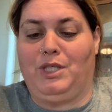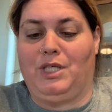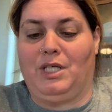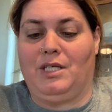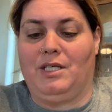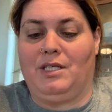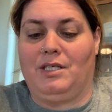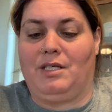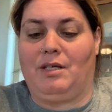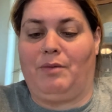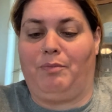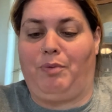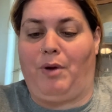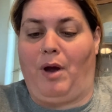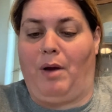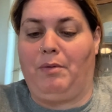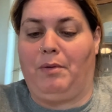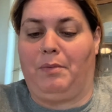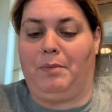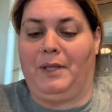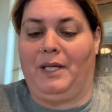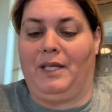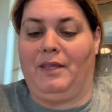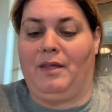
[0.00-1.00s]
is
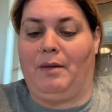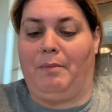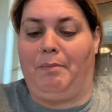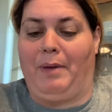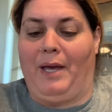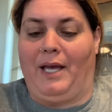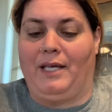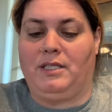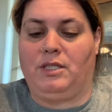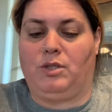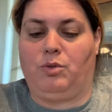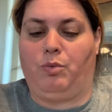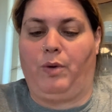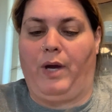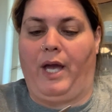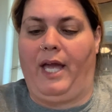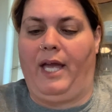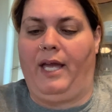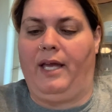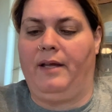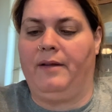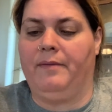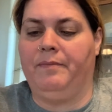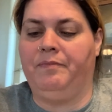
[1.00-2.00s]
probably the best
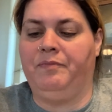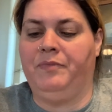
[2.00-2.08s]
way.